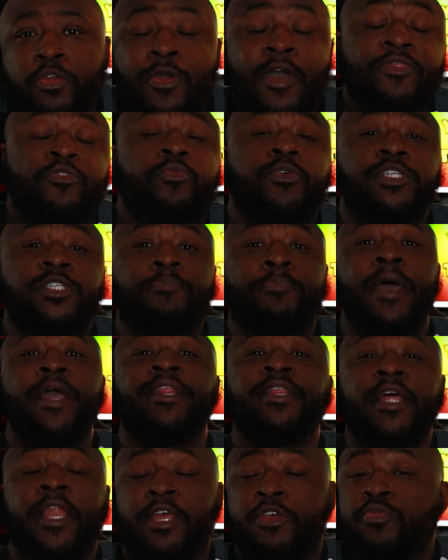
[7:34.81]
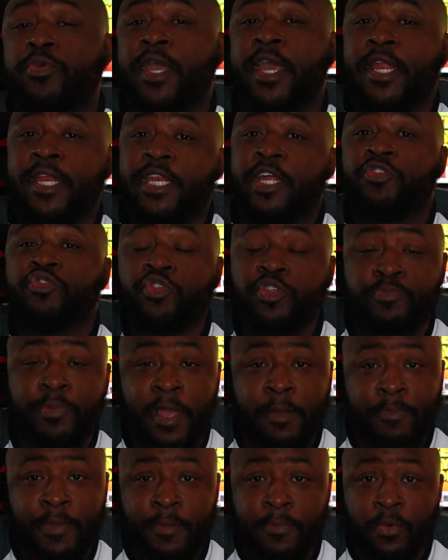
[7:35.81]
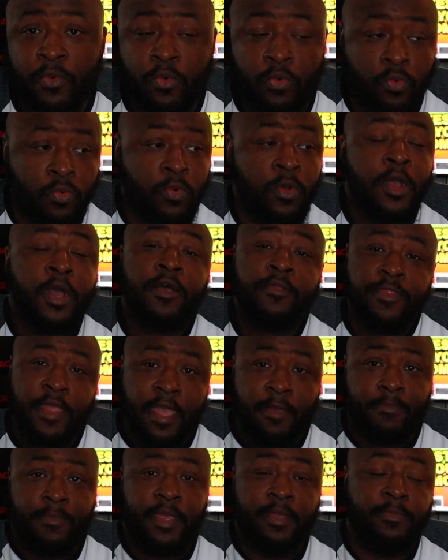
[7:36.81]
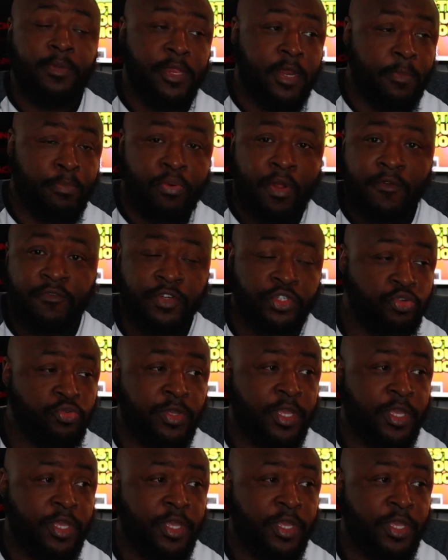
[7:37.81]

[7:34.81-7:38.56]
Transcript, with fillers: You have to respect it. Like you can't disrespect people who that may be their preference.